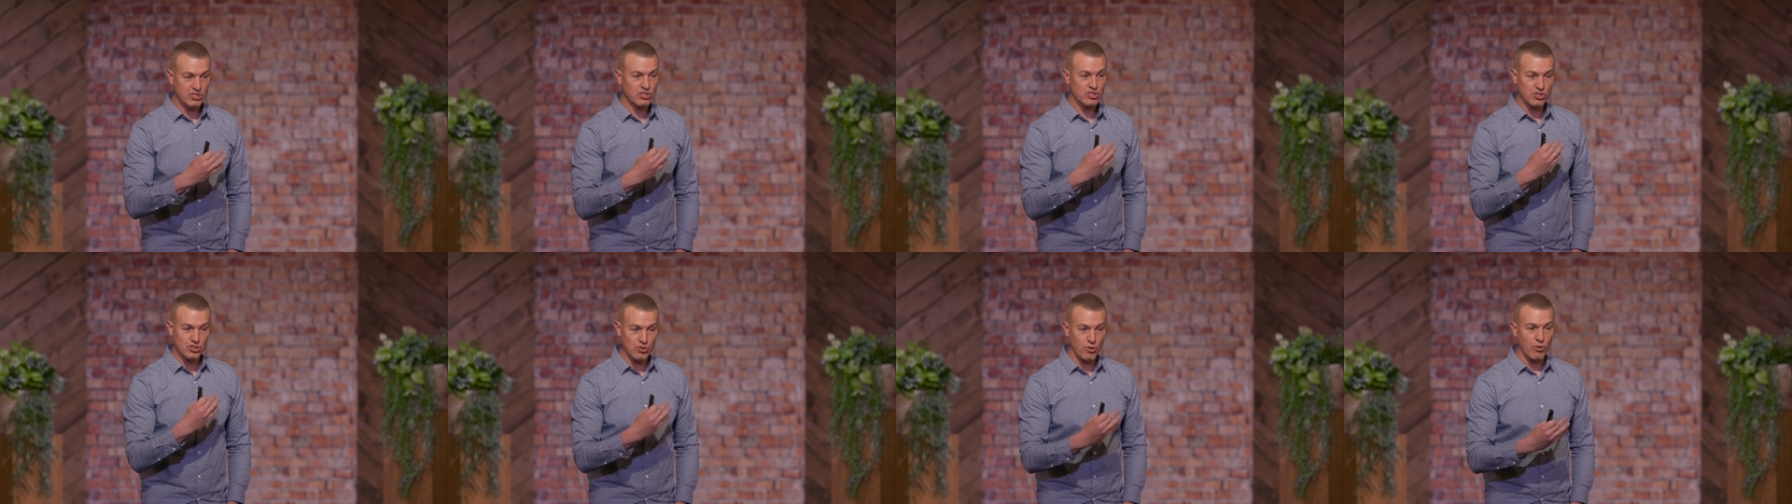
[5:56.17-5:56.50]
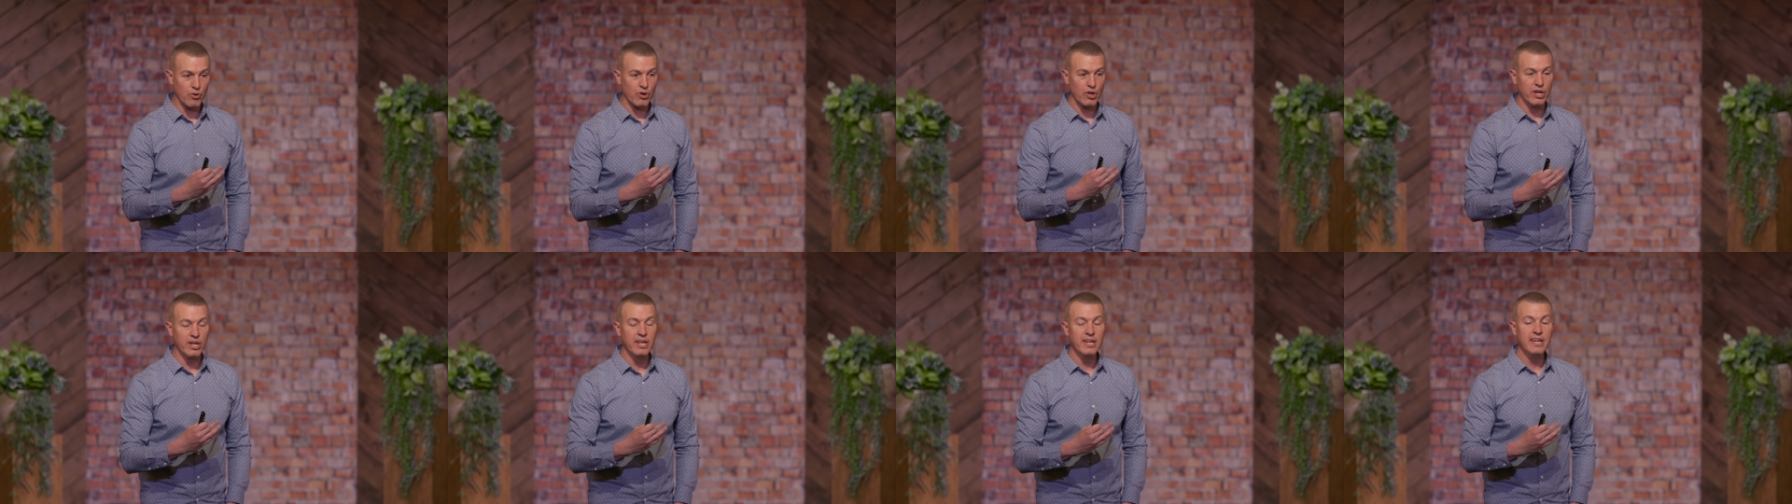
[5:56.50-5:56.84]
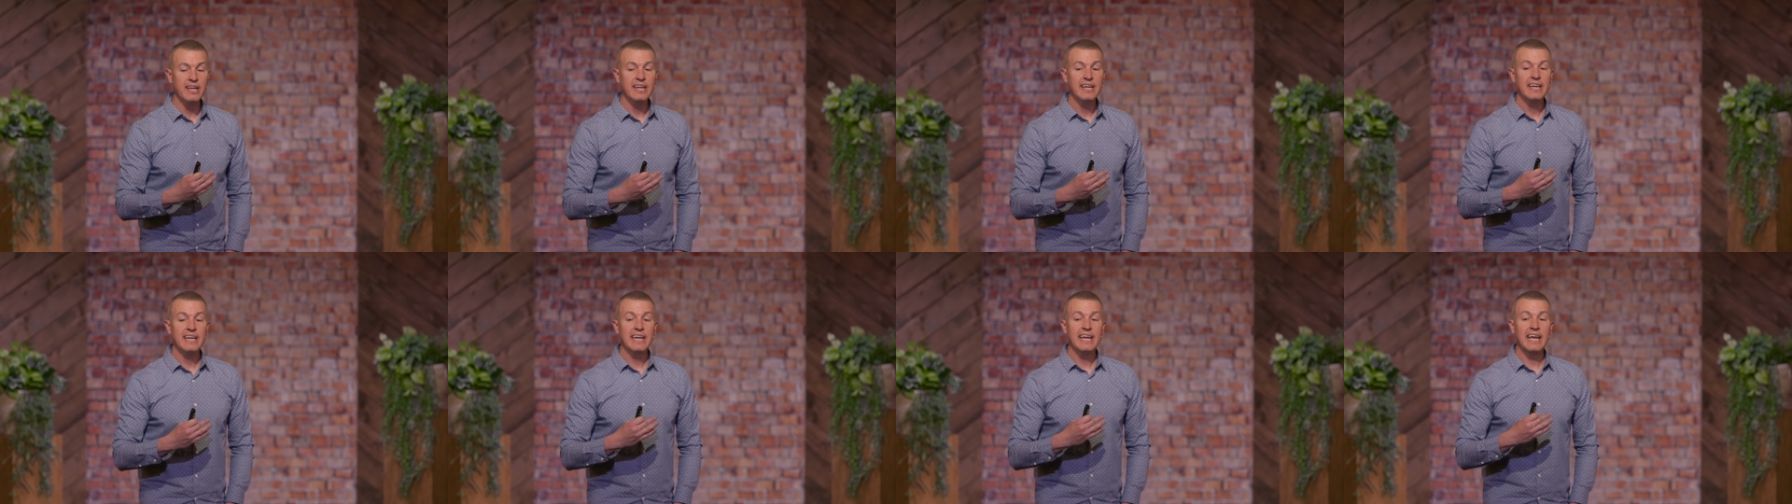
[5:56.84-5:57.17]
story
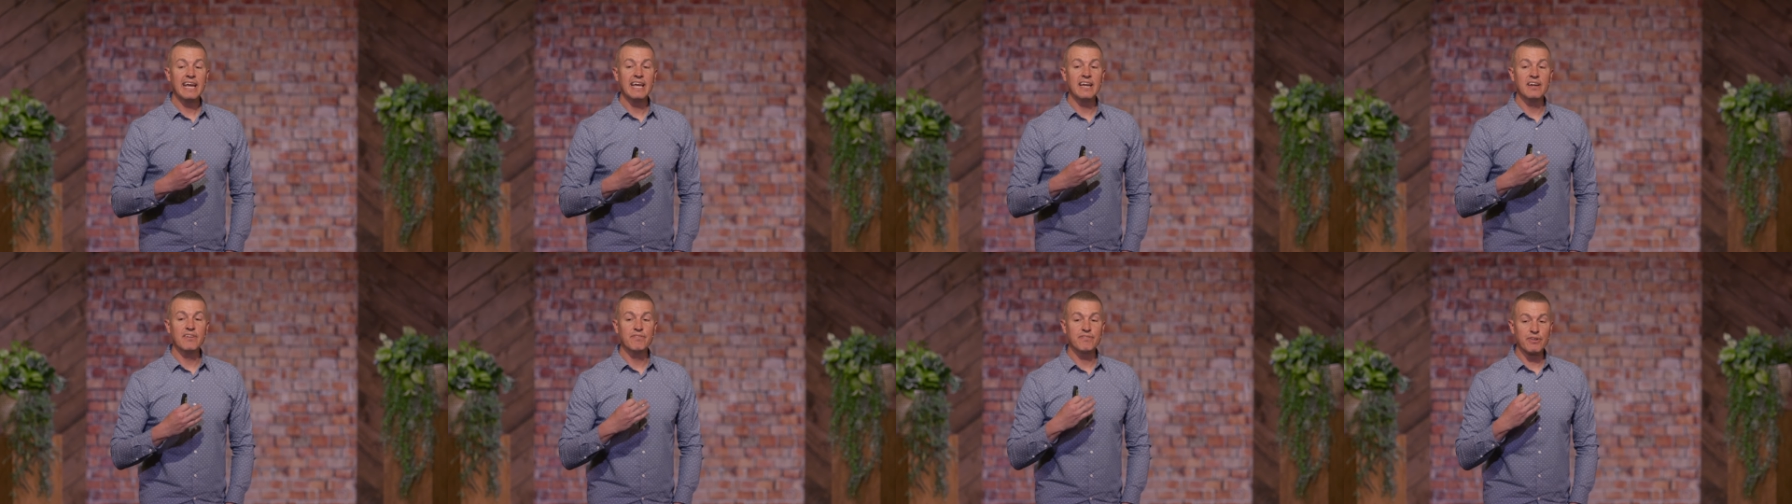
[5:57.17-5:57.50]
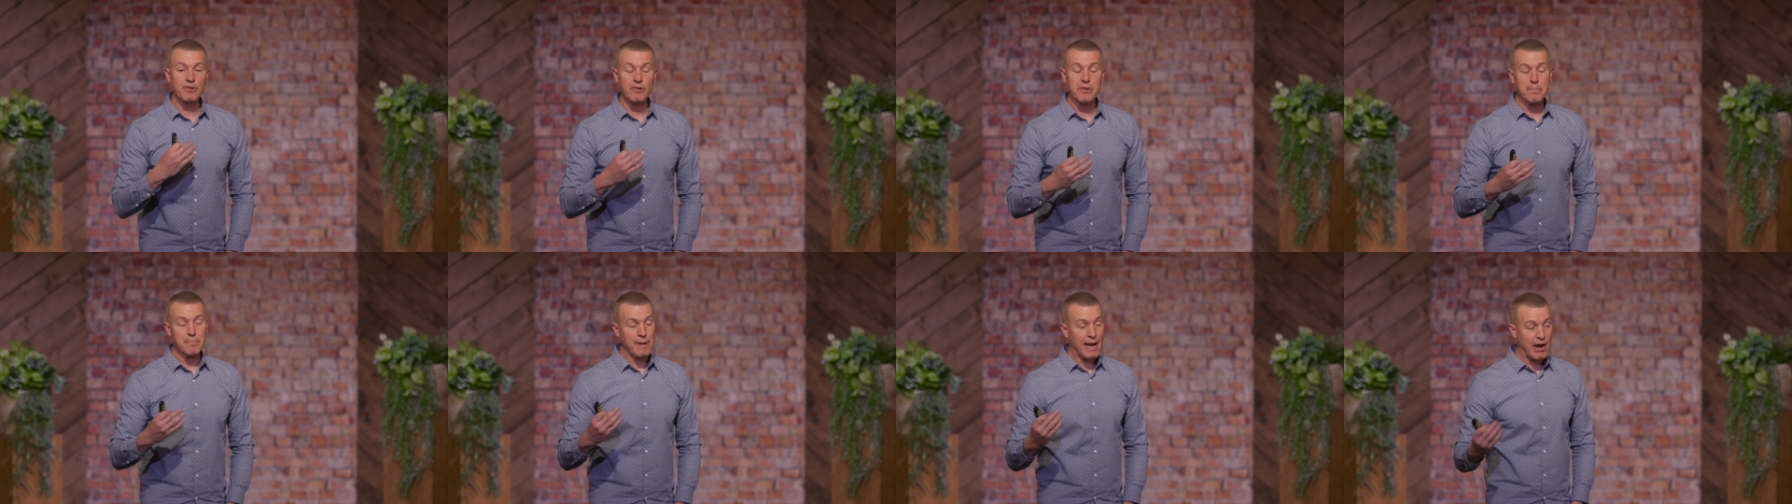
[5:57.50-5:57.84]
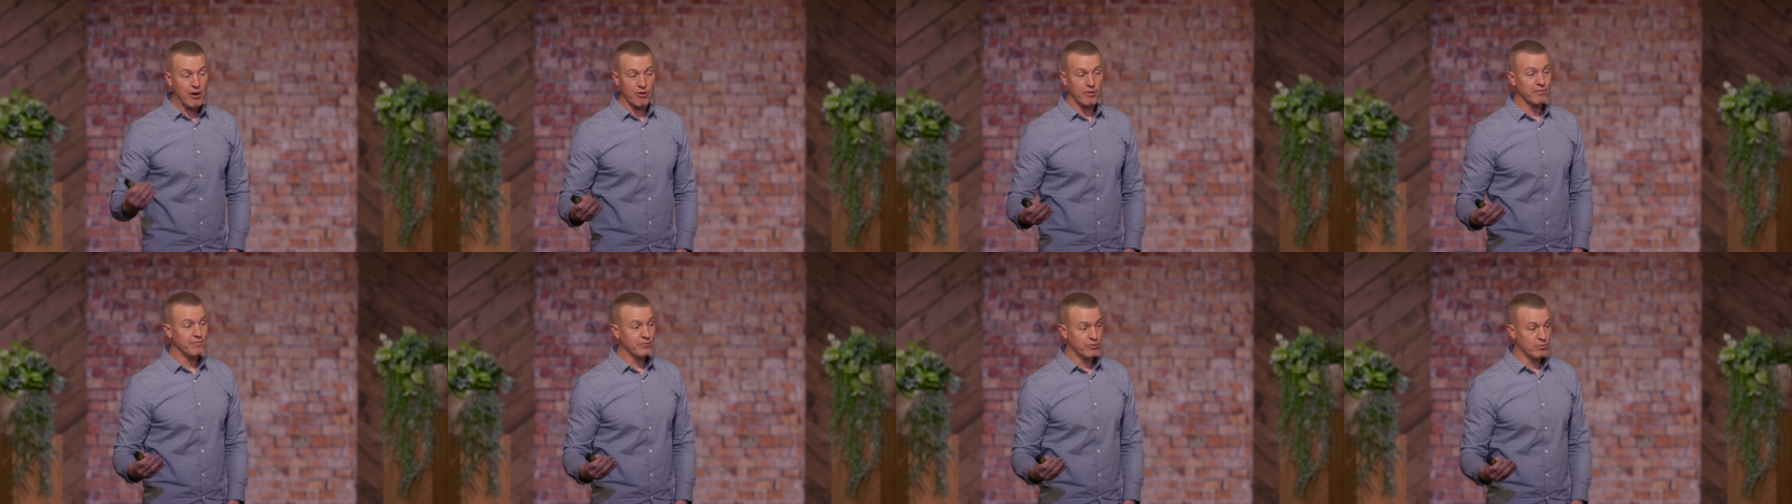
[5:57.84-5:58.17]
in a very
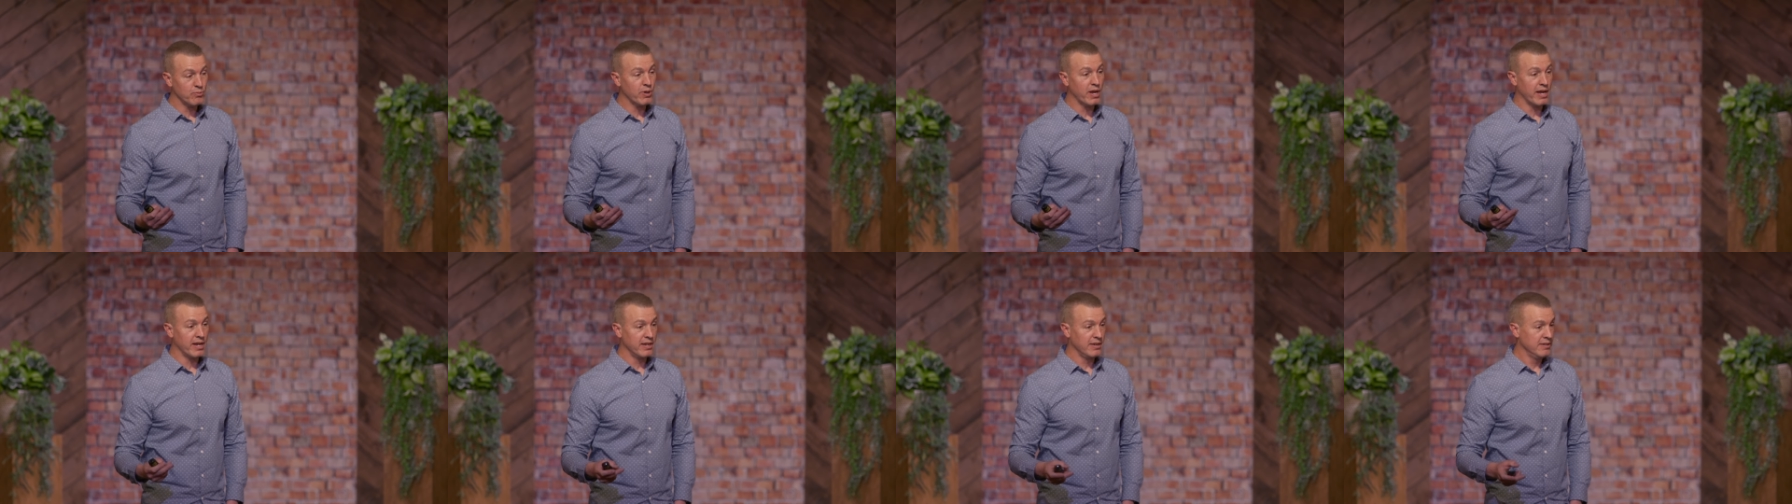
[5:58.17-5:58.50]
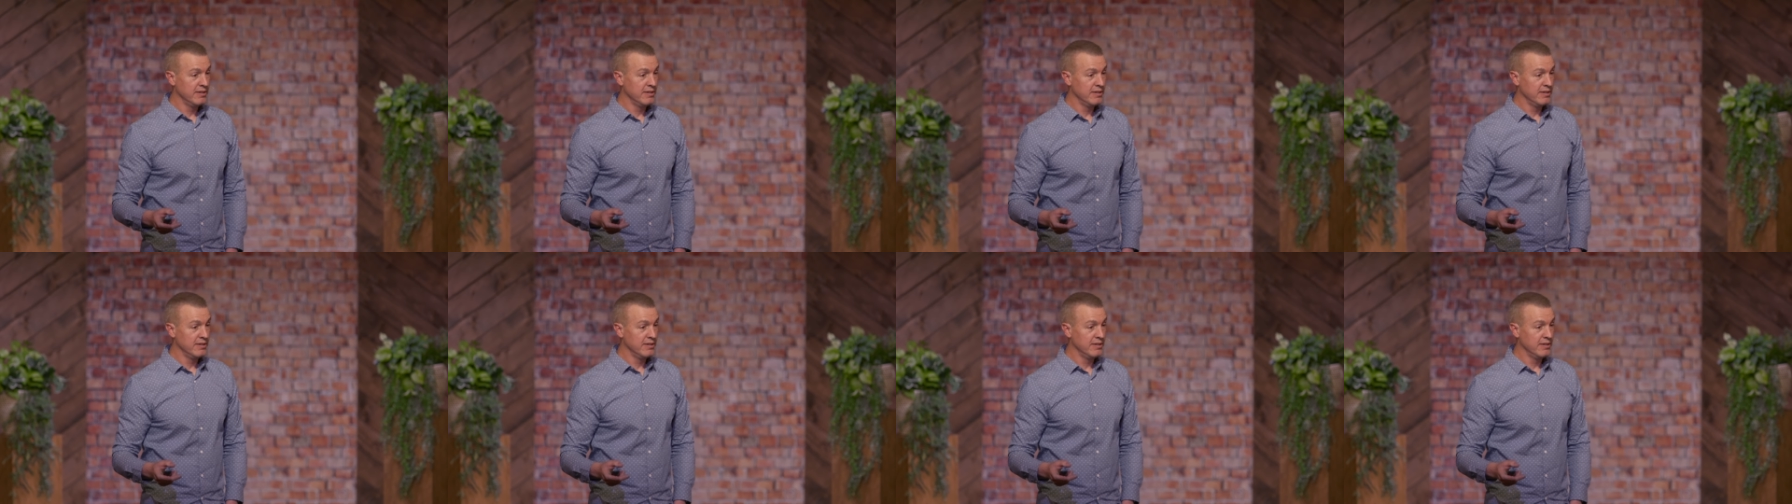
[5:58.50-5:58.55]
powerful way.